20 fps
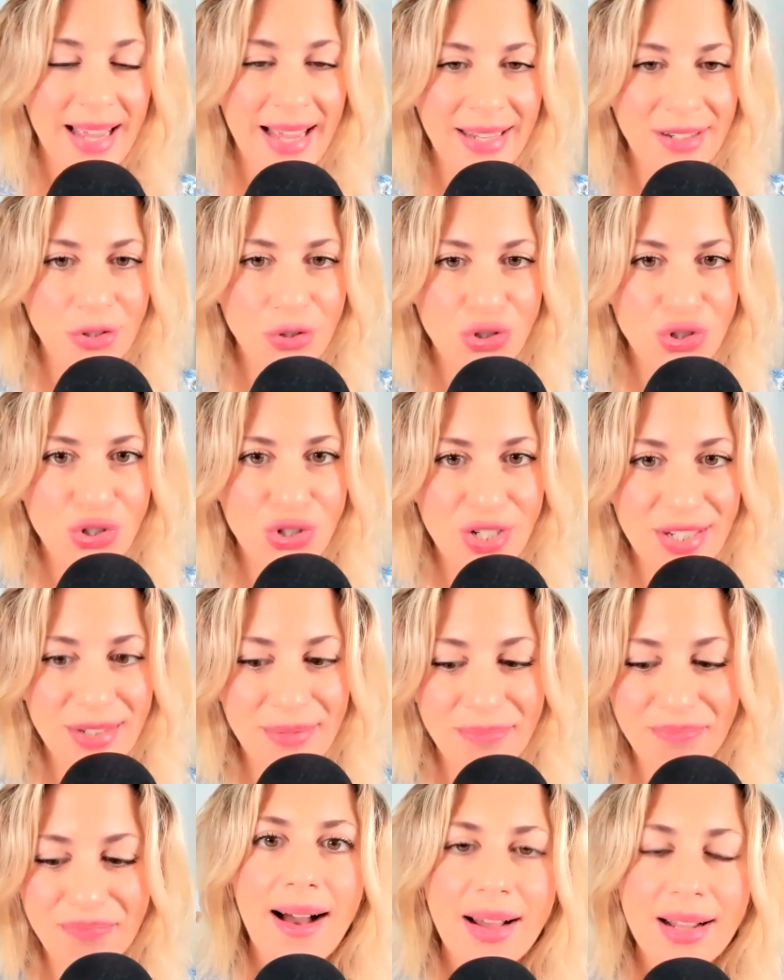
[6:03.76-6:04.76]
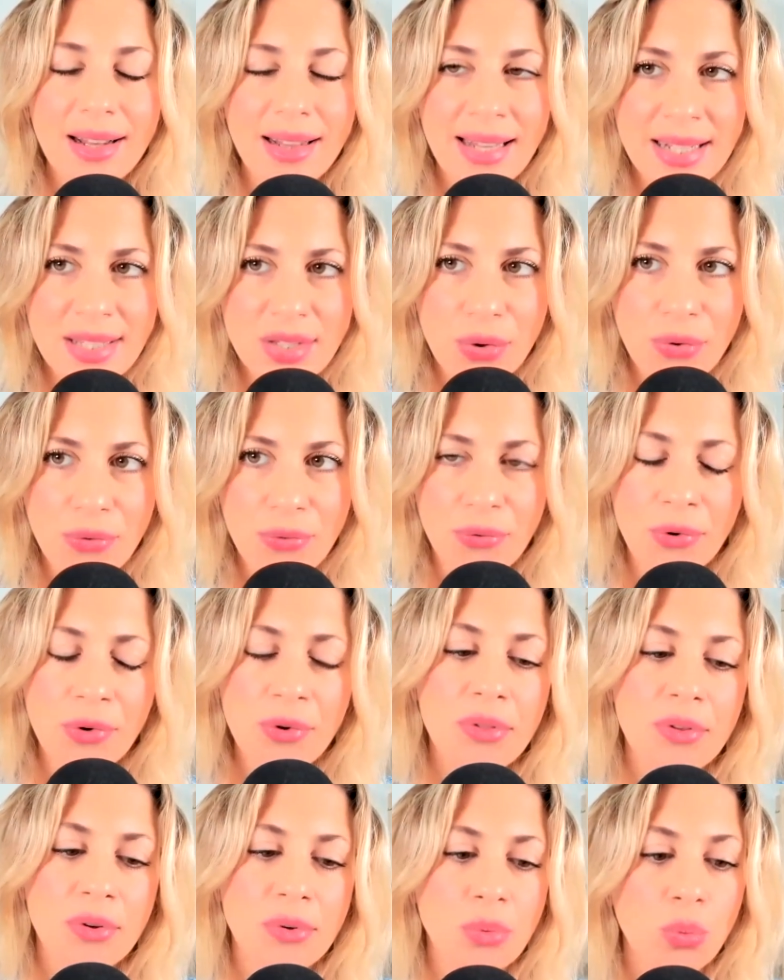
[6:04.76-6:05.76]
energy. Let's go
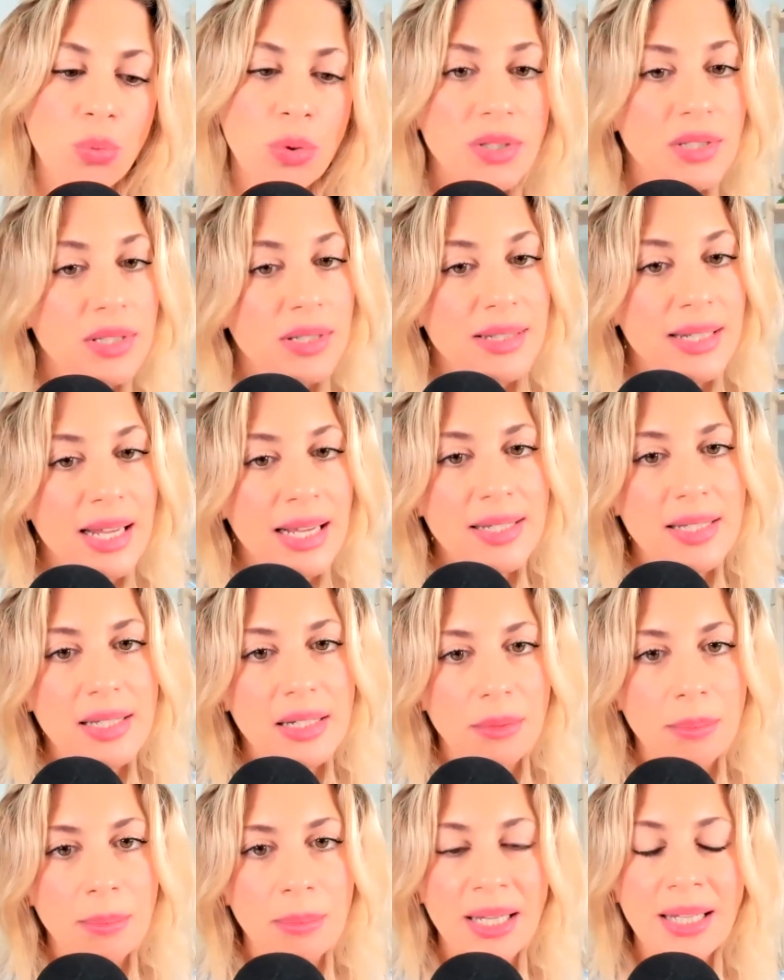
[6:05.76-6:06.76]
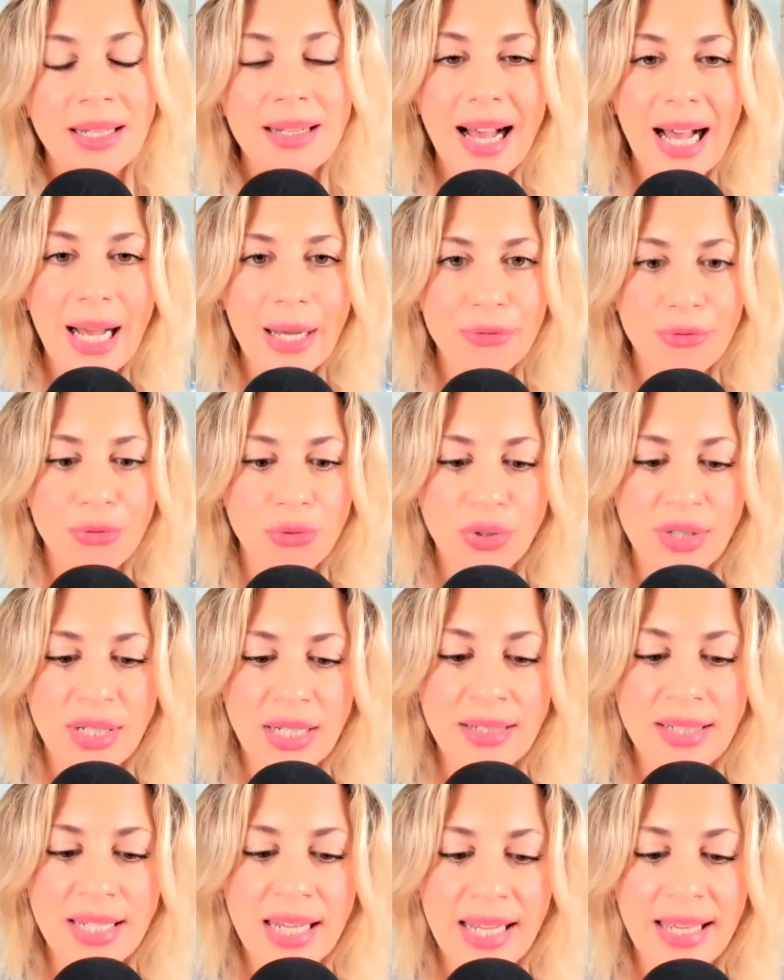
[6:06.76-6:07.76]
further. What does it mean,
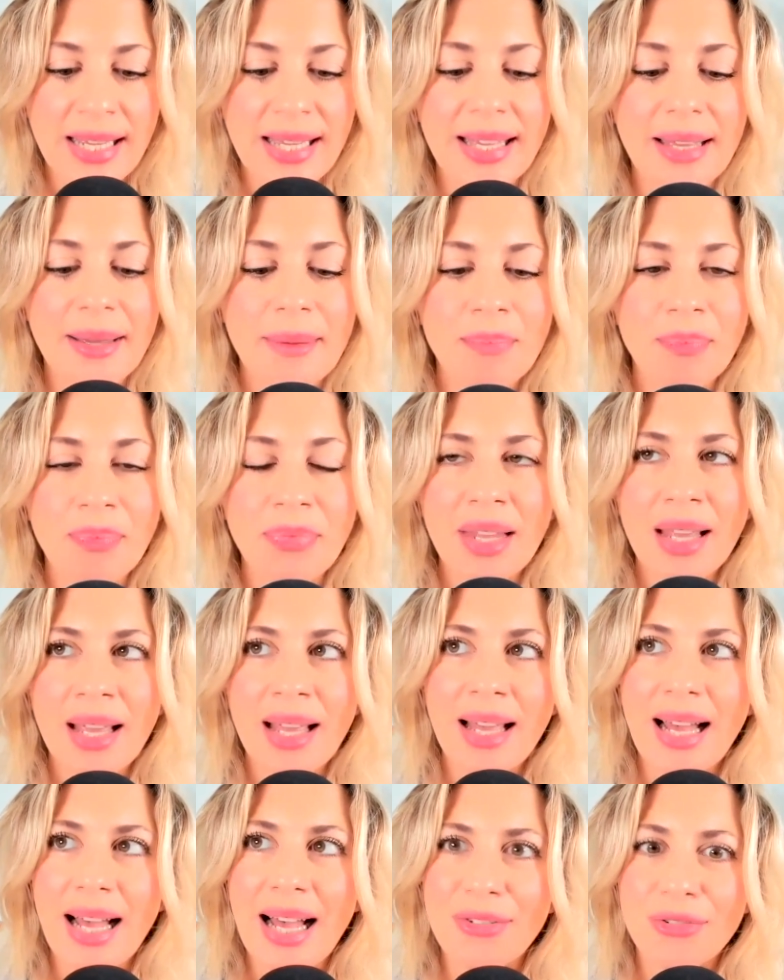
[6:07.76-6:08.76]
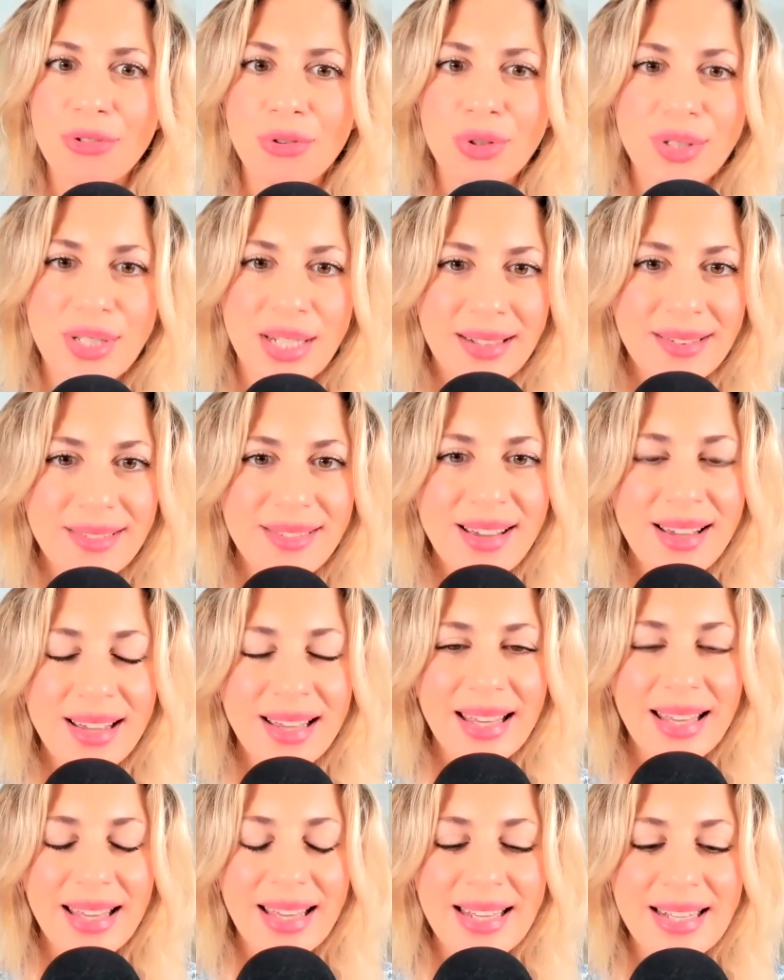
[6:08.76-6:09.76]
Aphroditic? Aphroditic
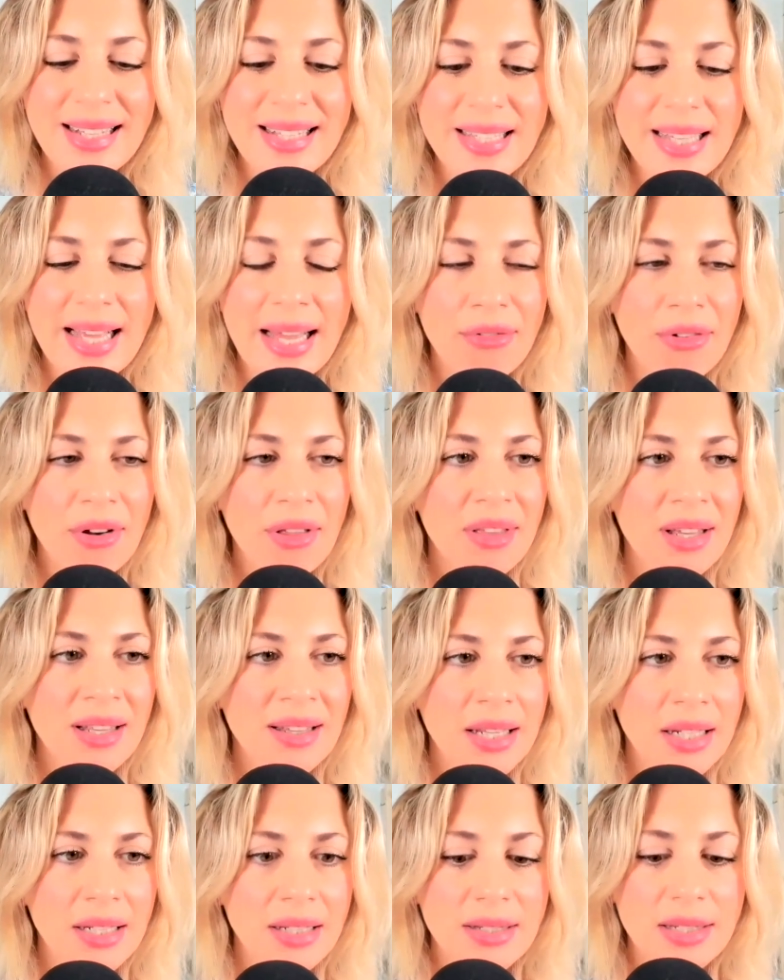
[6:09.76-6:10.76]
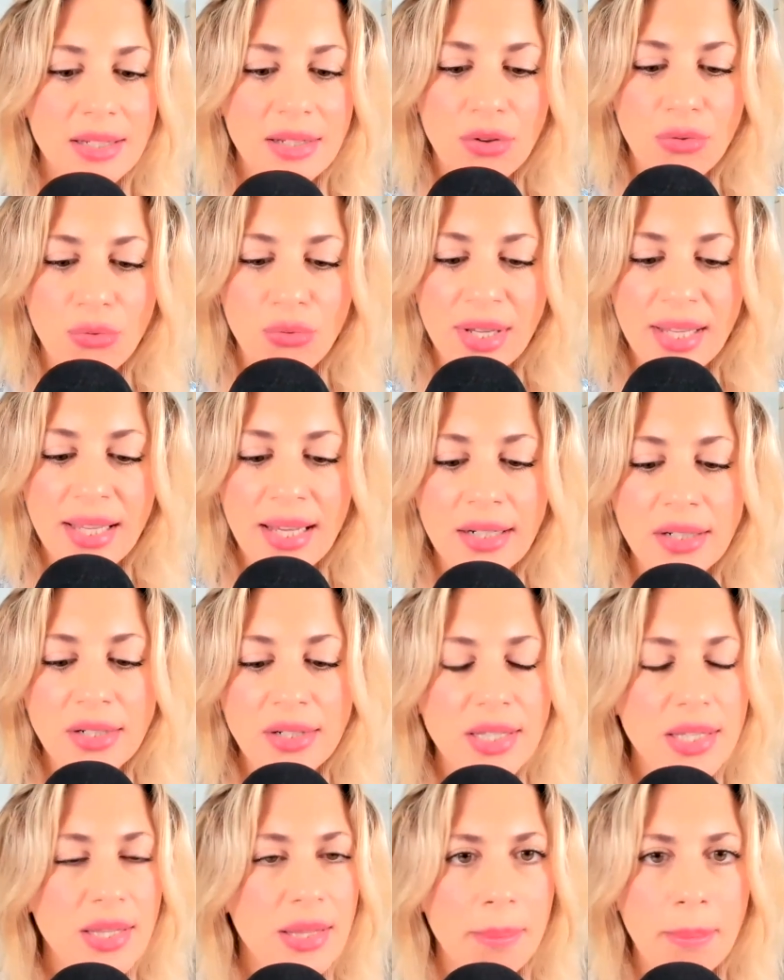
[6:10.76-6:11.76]
is everything that
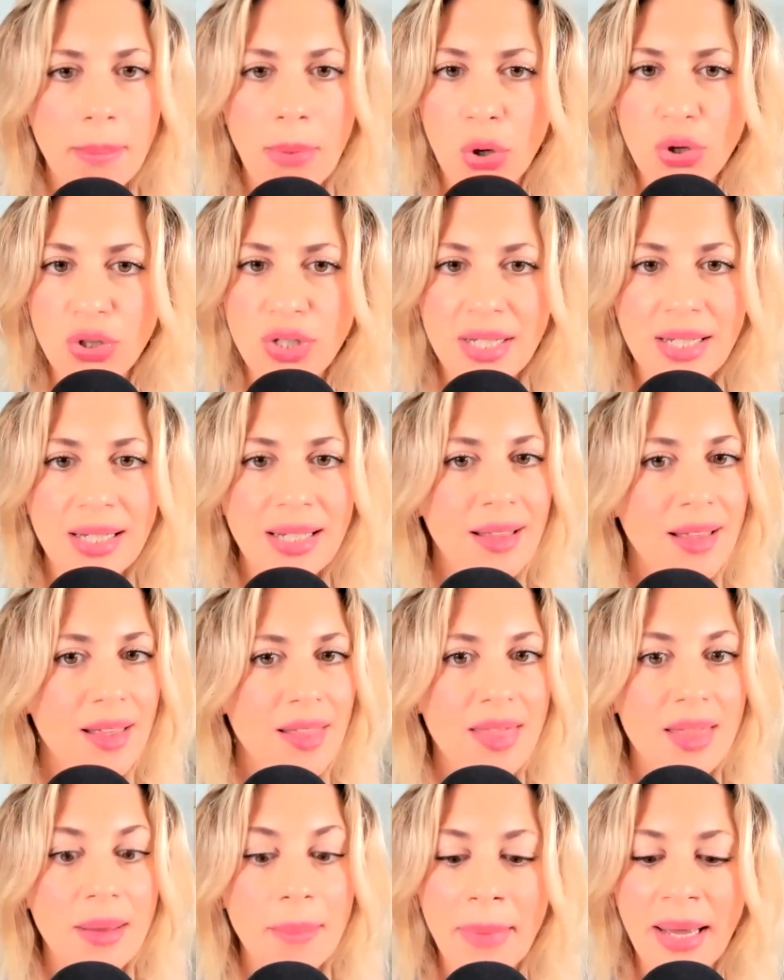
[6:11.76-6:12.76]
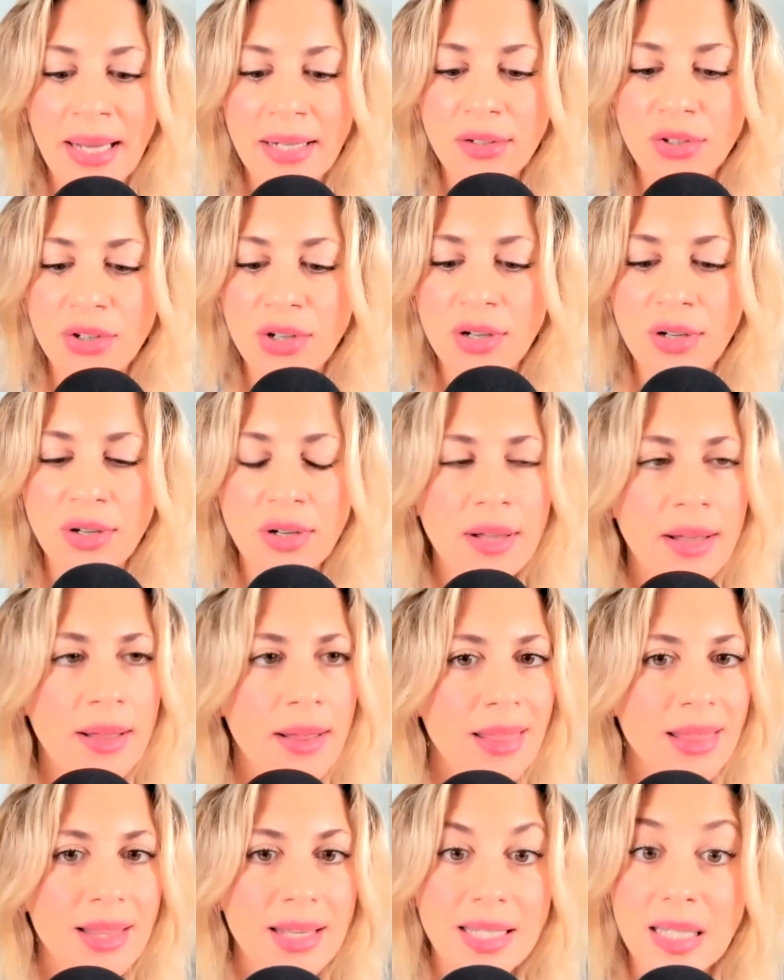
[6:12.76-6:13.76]
regards the body, the matter,
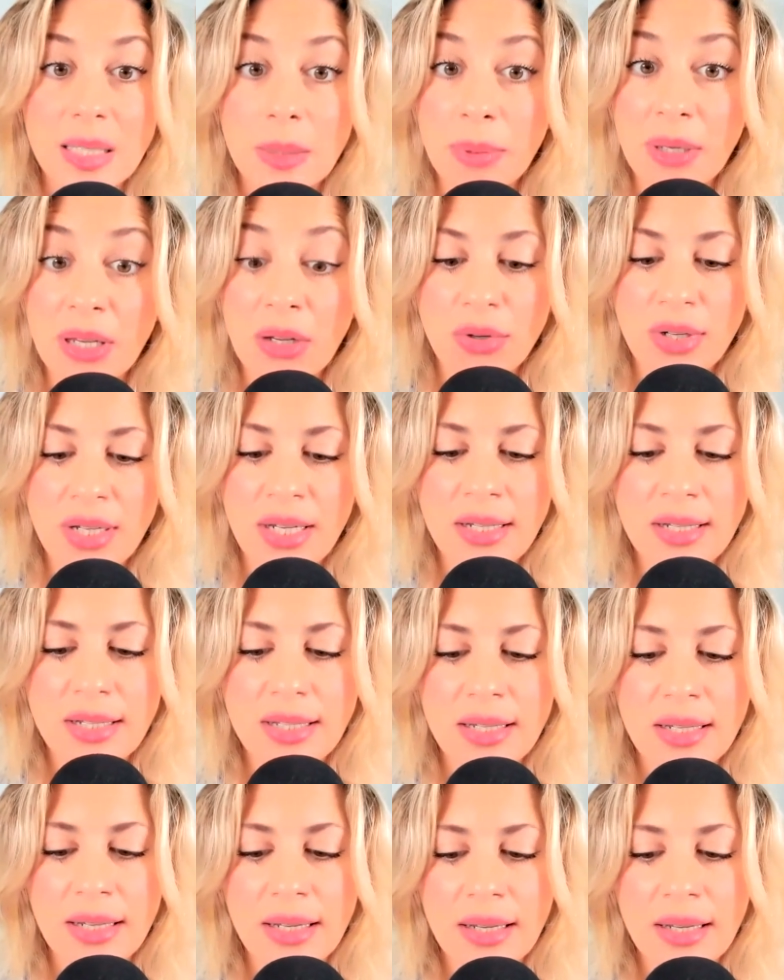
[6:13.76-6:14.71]
the spirit,